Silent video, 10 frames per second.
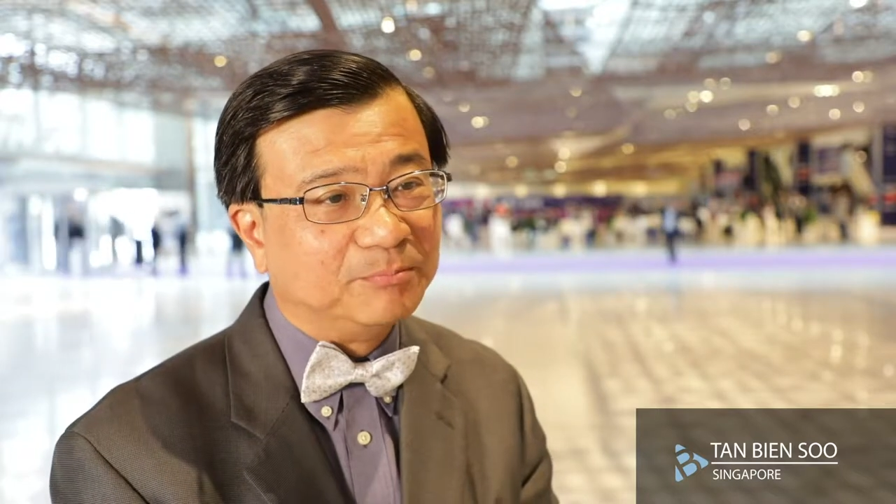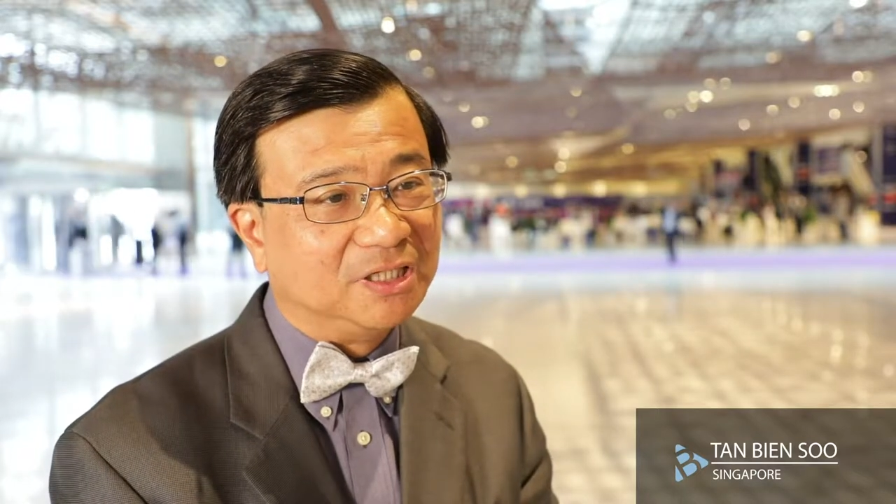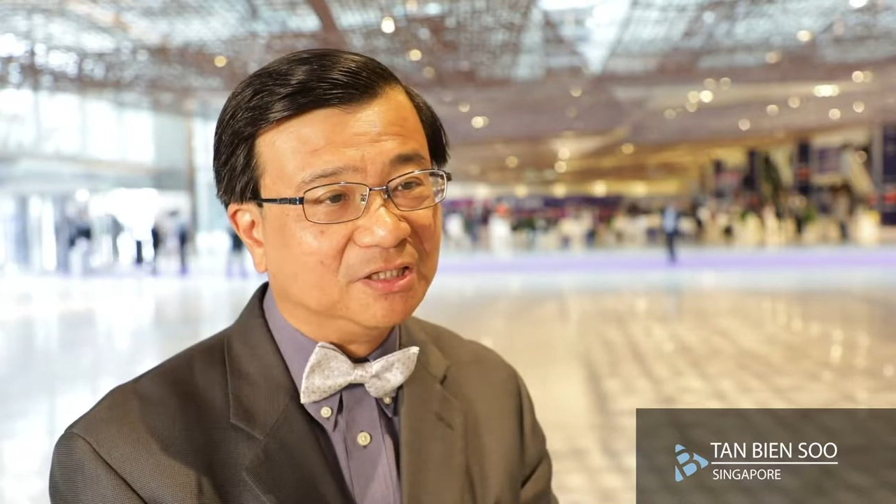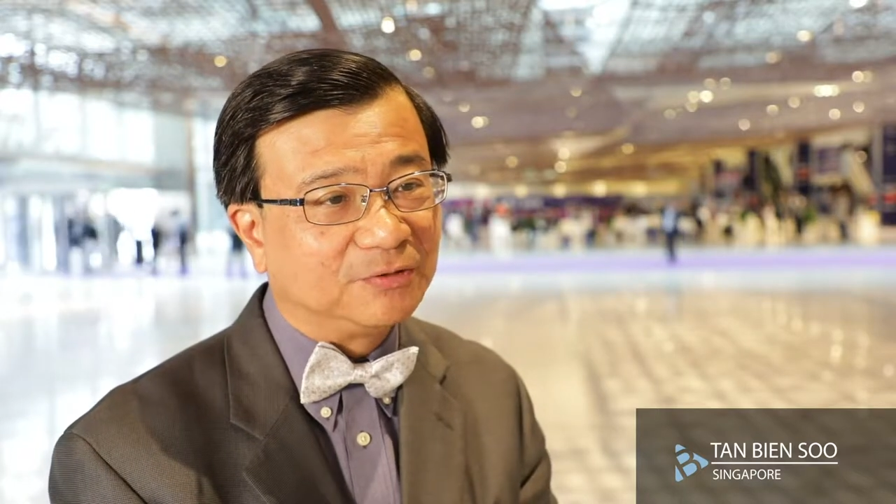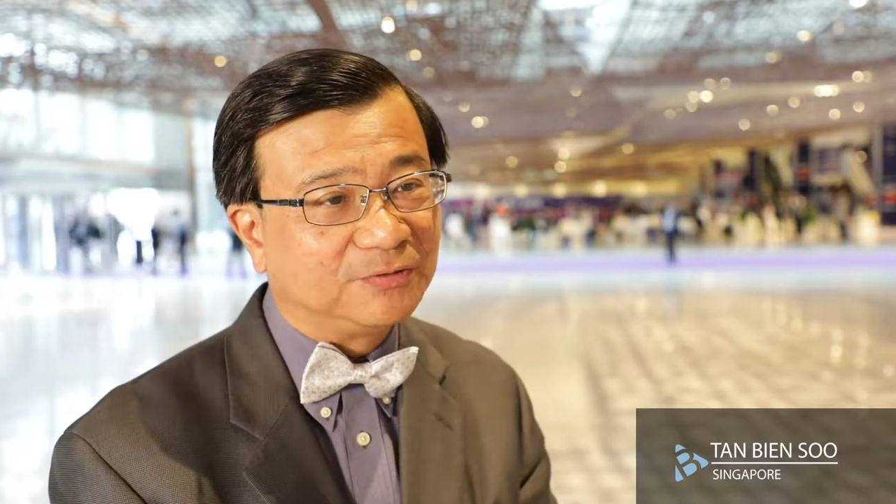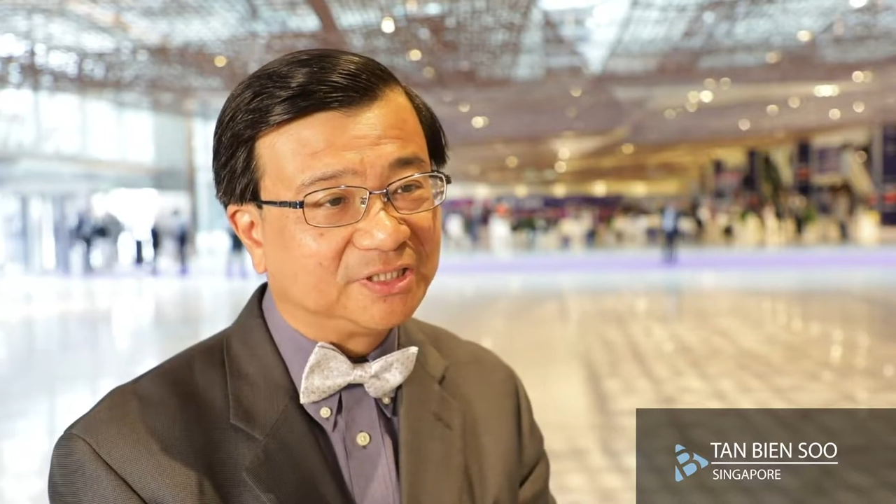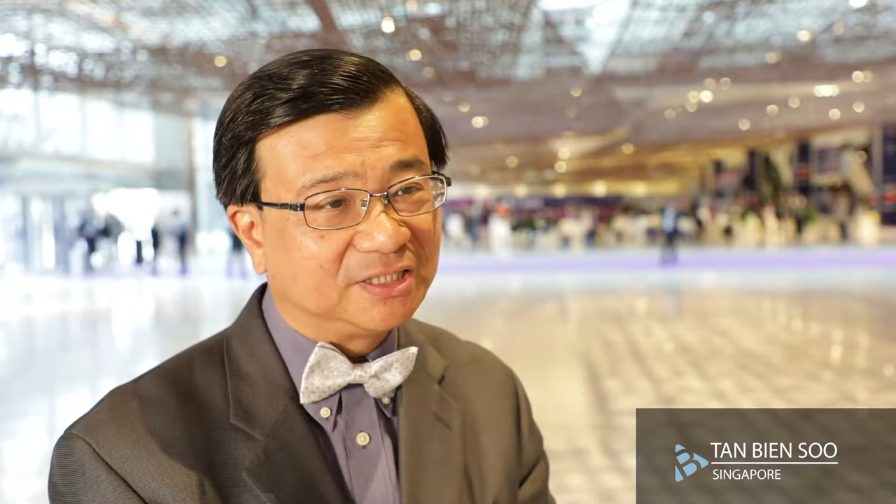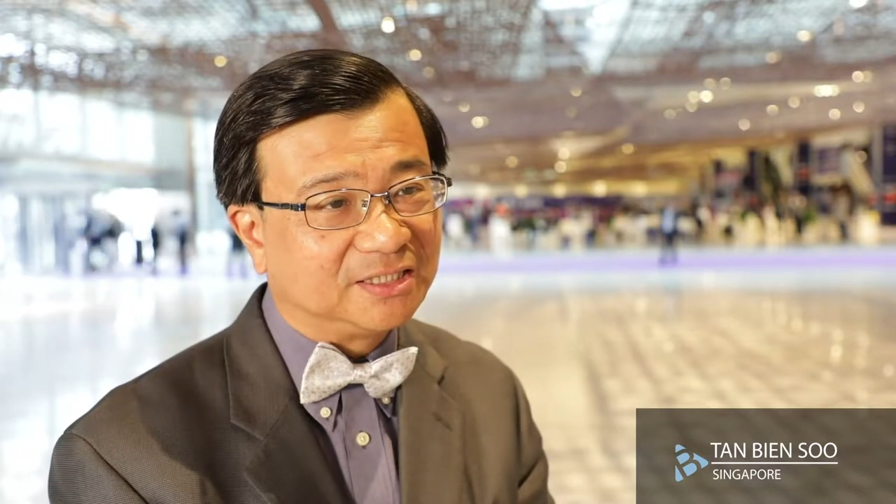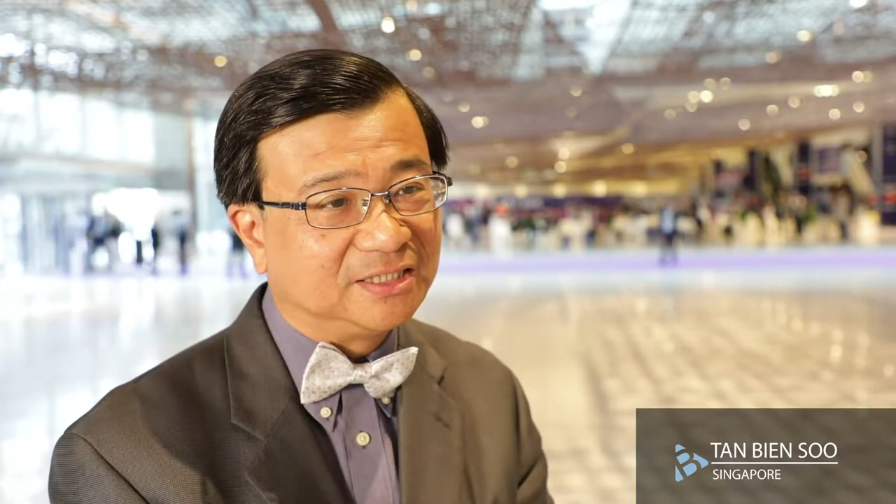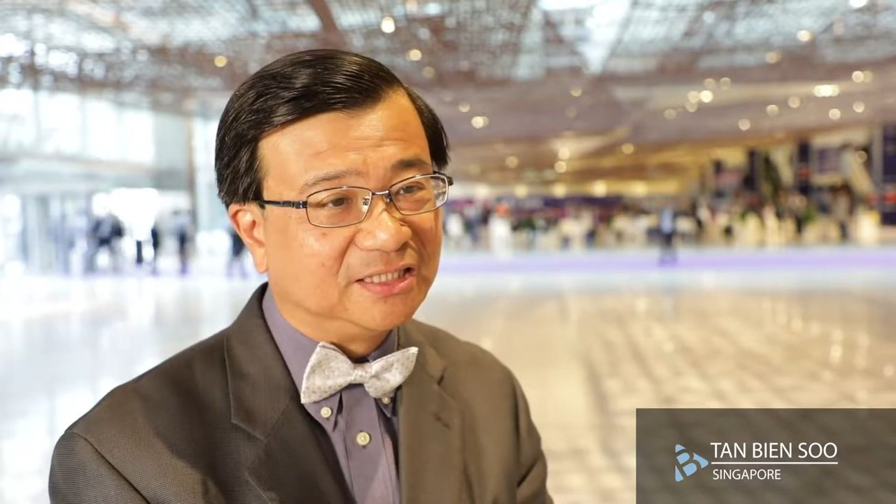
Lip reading: below the